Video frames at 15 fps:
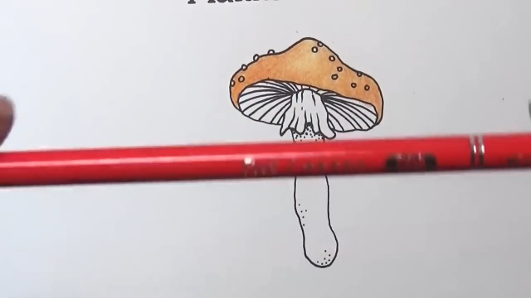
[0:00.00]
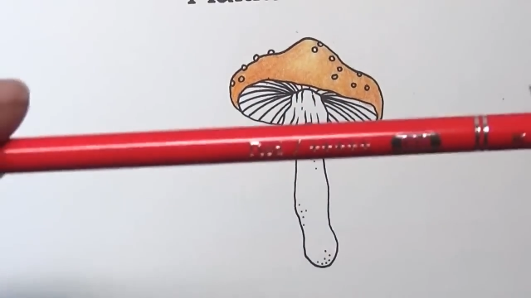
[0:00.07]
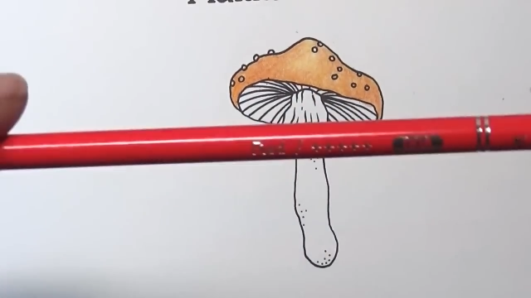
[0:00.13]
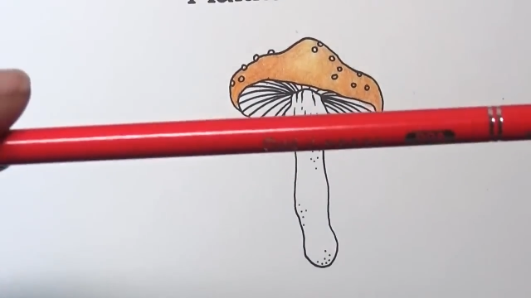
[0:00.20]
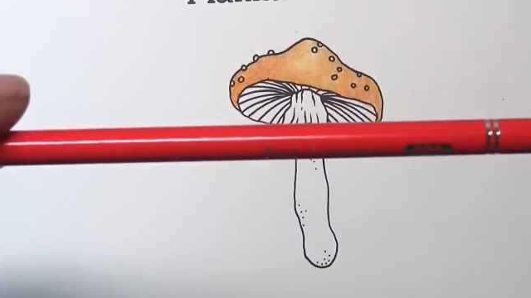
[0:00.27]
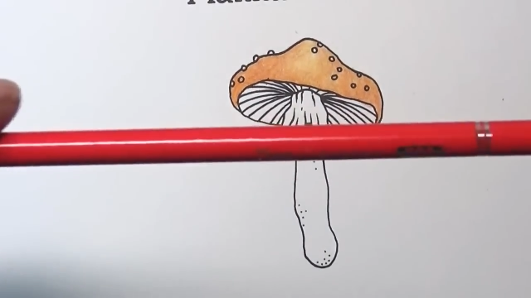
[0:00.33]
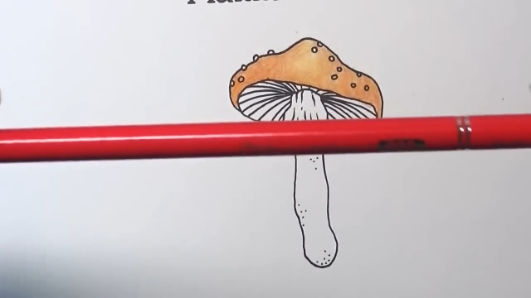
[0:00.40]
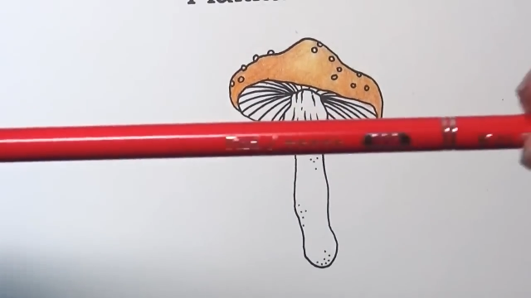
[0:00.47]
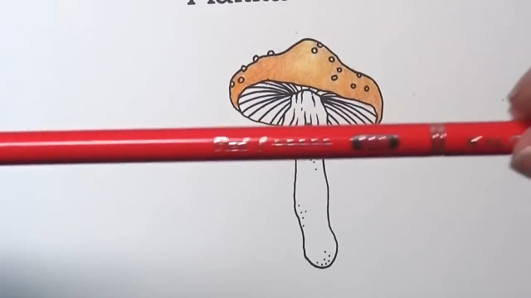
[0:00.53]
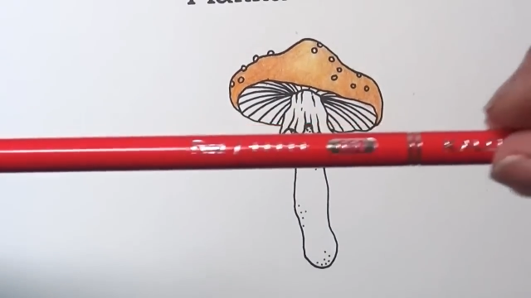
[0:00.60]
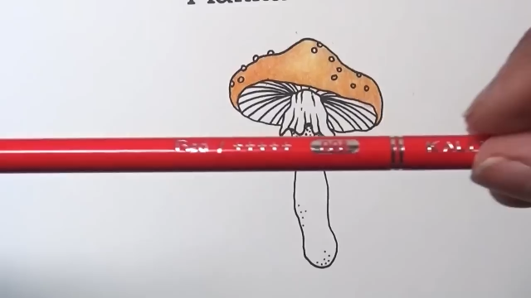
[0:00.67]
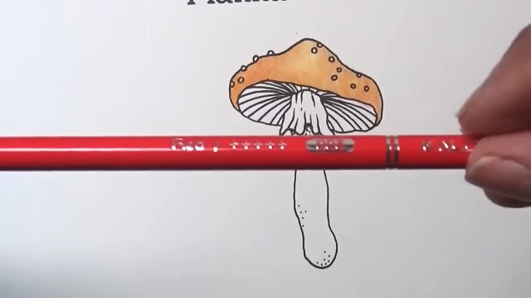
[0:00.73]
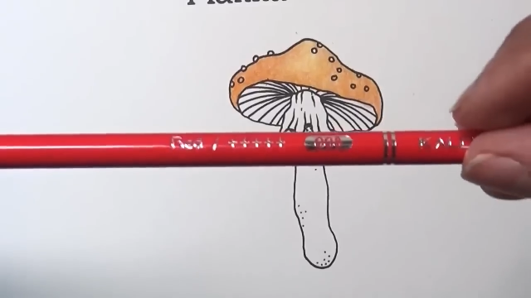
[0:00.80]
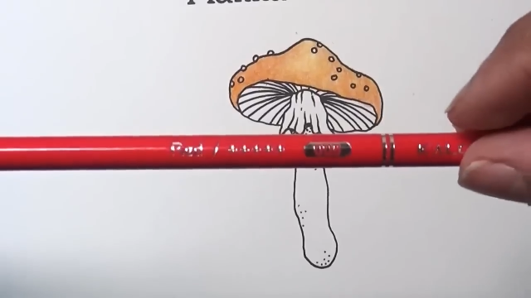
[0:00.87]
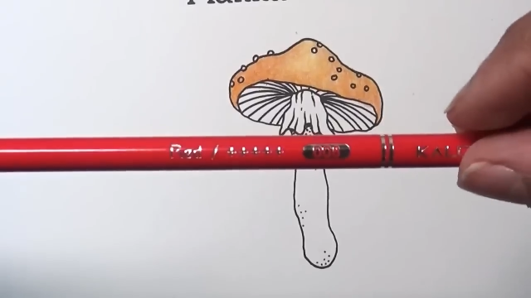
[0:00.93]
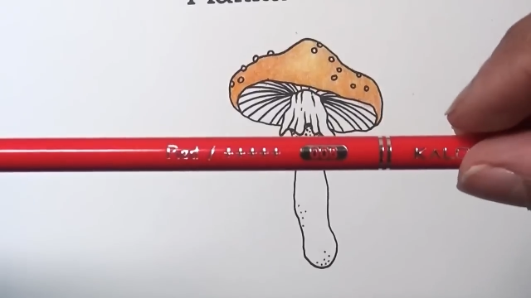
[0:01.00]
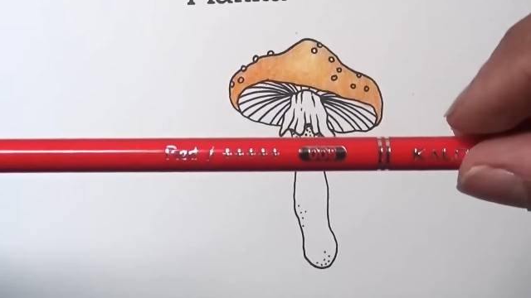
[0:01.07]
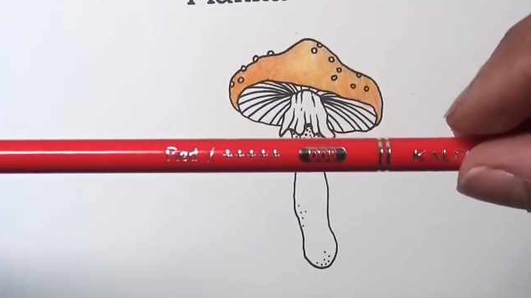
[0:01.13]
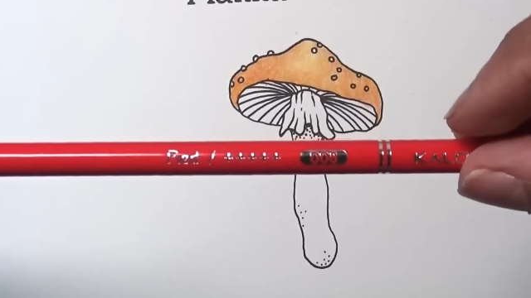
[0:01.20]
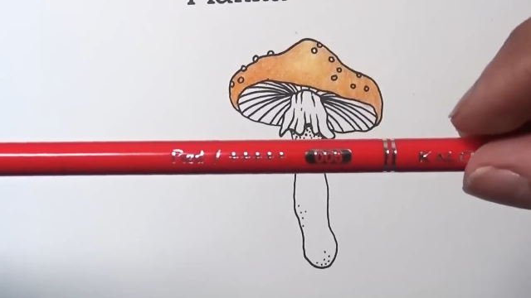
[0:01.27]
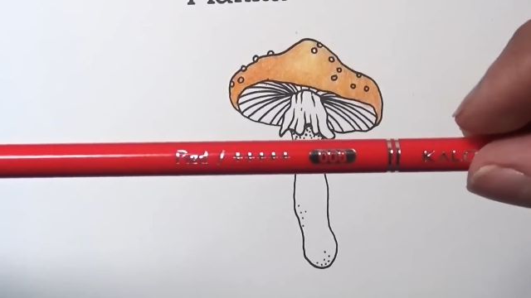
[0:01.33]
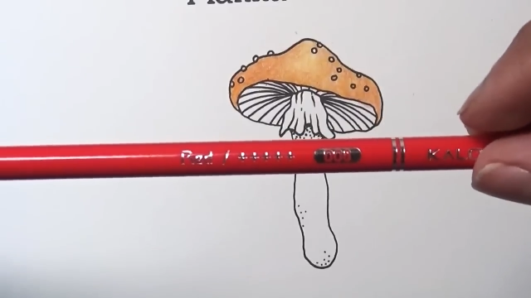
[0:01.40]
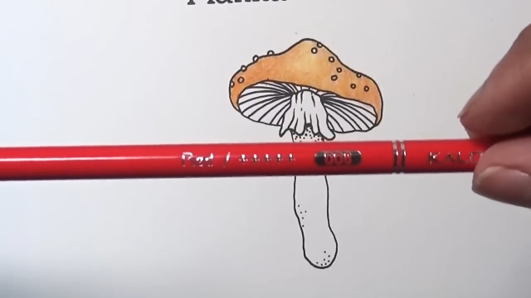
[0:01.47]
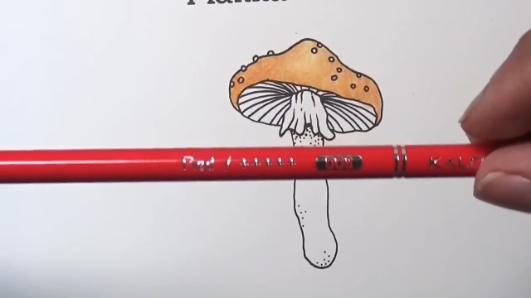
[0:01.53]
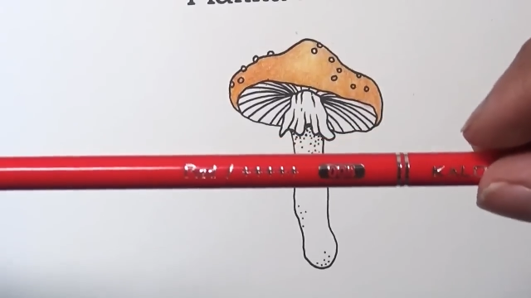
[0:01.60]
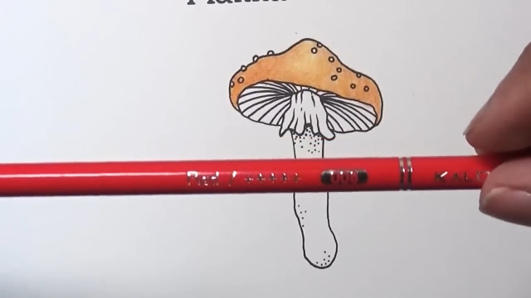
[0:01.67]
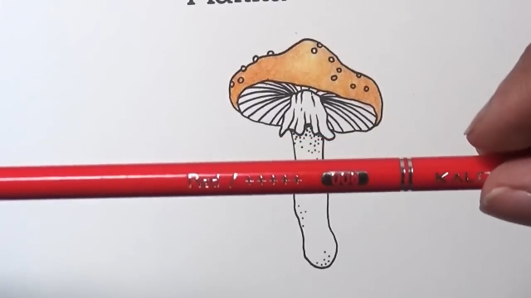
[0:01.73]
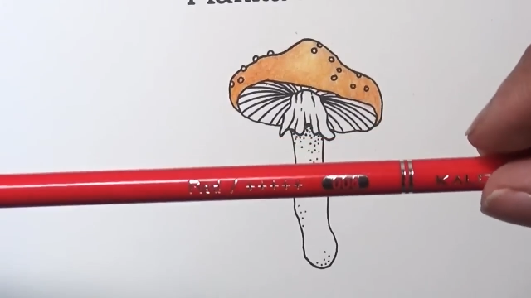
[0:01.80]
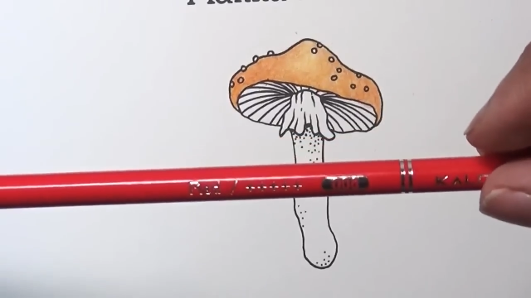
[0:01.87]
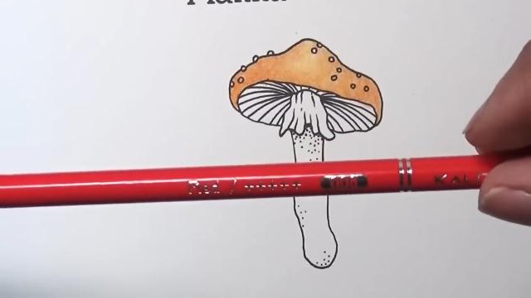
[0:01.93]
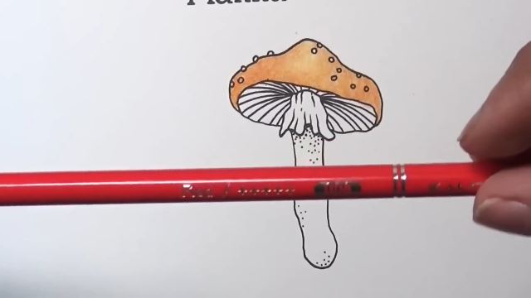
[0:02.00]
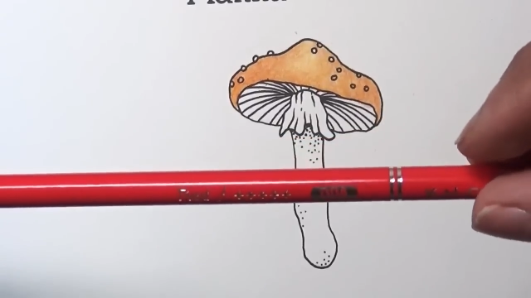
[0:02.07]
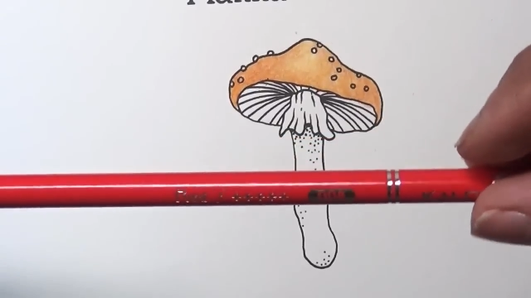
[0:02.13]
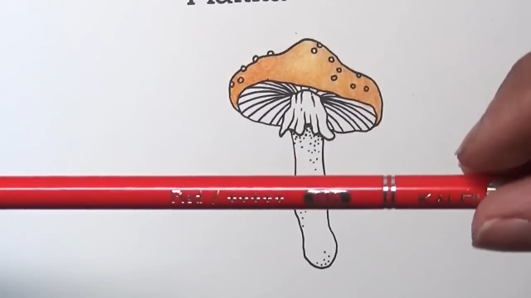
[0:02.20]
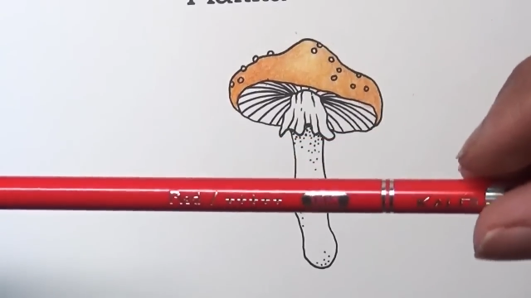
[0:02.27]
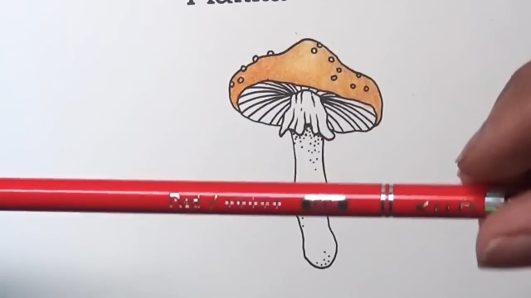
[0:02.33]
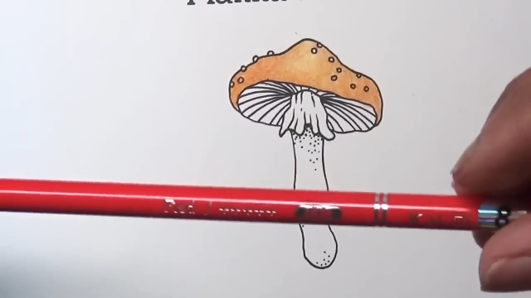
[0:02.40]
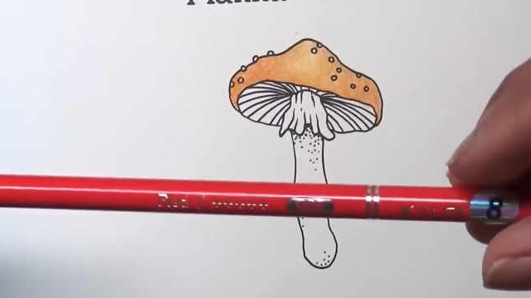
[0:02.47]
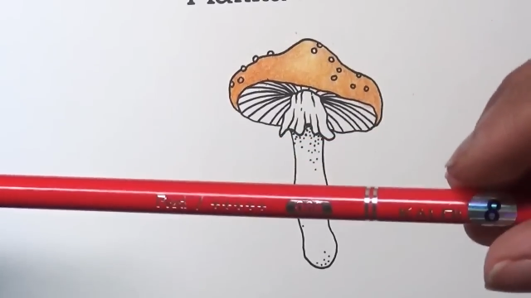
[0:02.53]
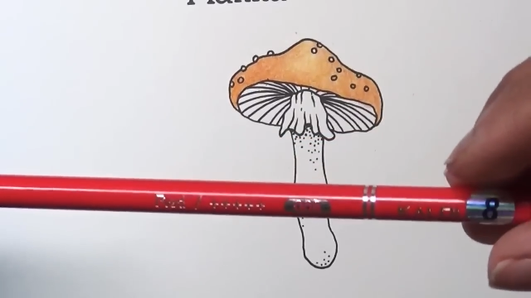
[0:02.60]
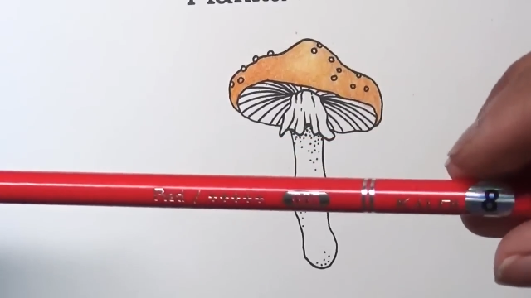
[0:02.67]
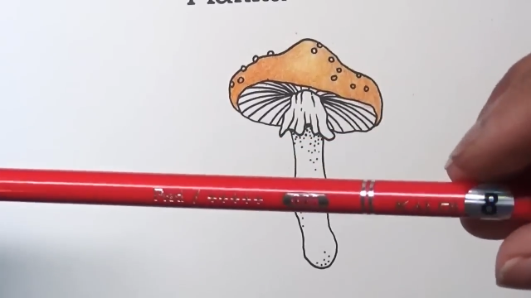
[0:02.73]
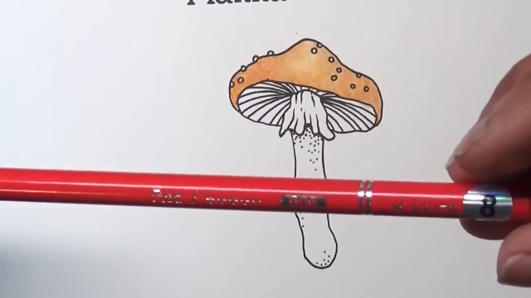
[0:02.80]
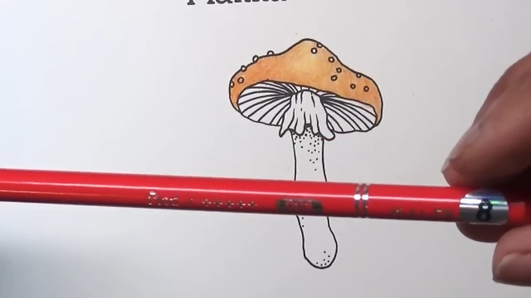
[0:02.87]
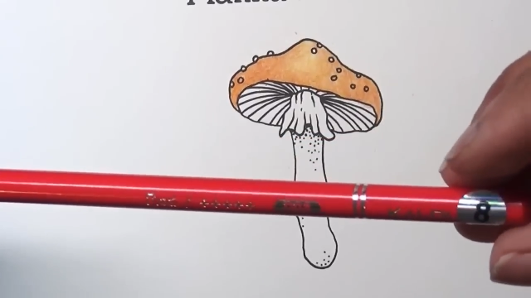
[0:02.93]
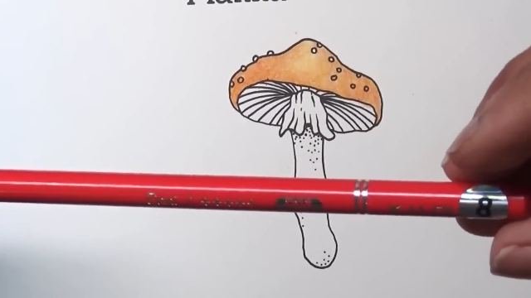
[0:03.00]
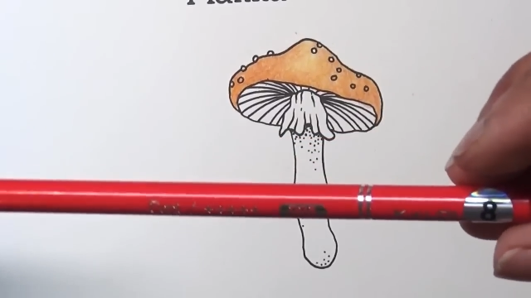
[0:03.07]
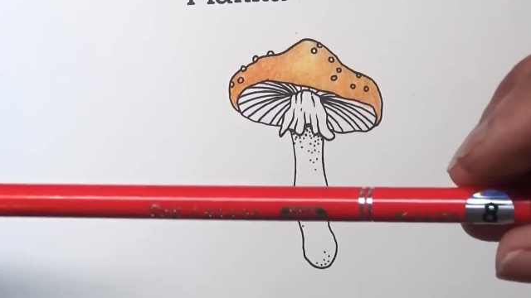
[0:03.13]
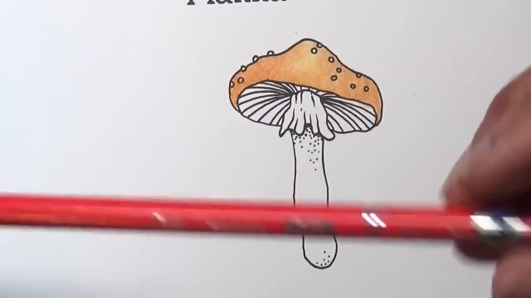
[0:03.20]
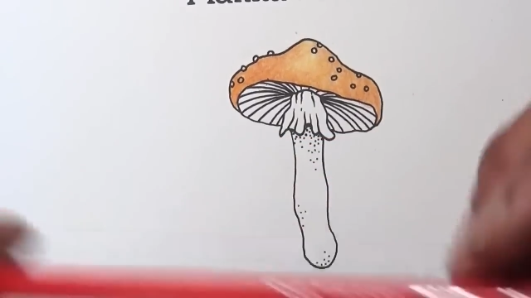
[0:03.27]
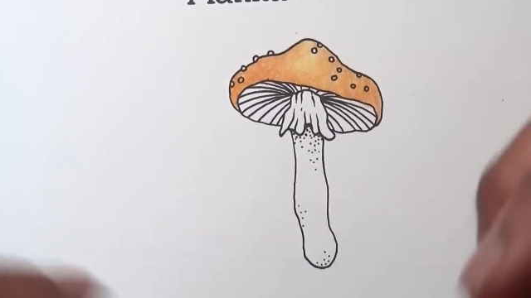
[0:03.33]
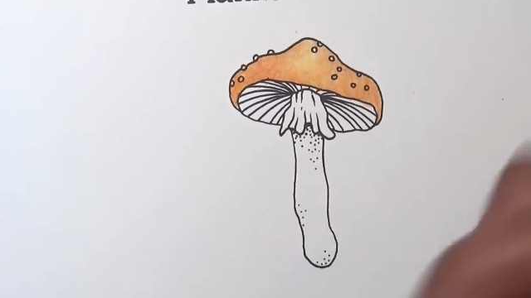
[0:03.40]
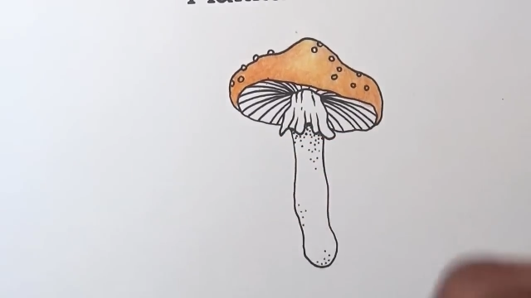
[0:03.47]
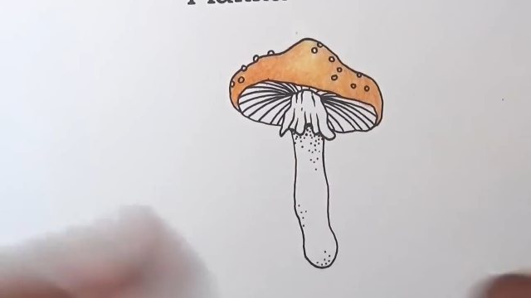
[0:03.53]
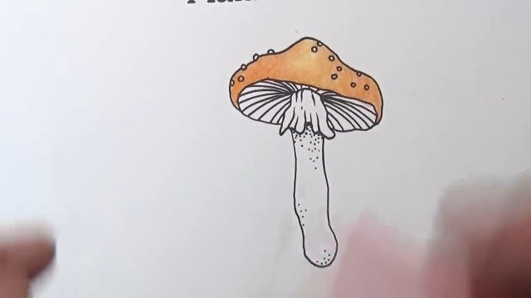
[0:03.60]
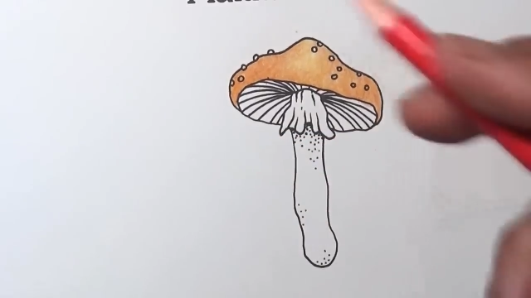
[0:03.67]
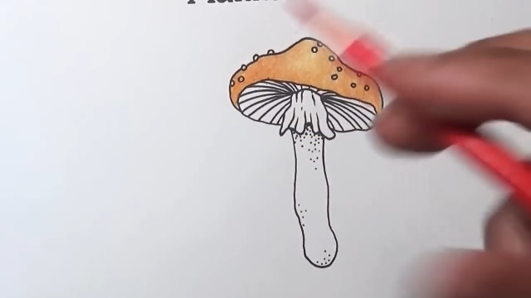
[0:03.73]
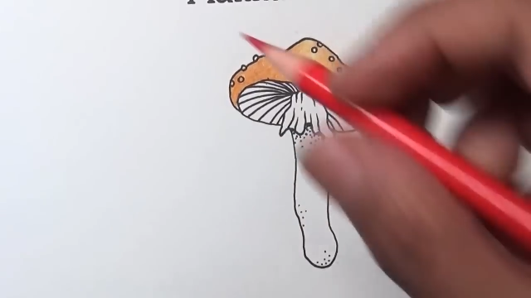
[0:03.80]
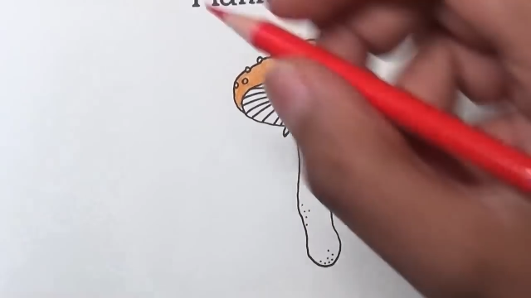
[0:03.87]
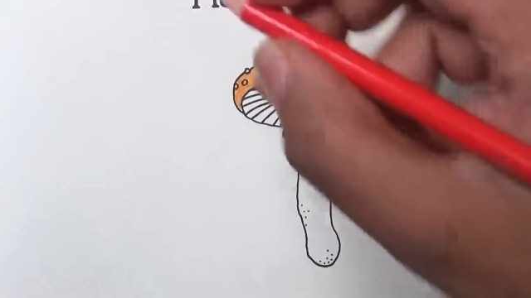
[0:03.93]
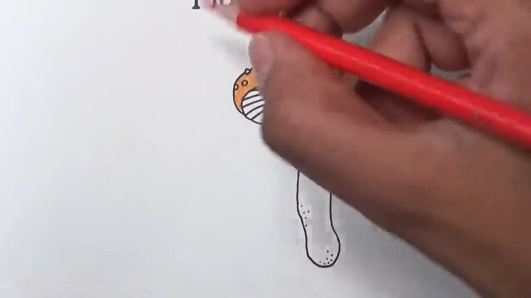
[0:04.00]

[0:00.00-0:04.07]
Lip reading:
(no speaker visible)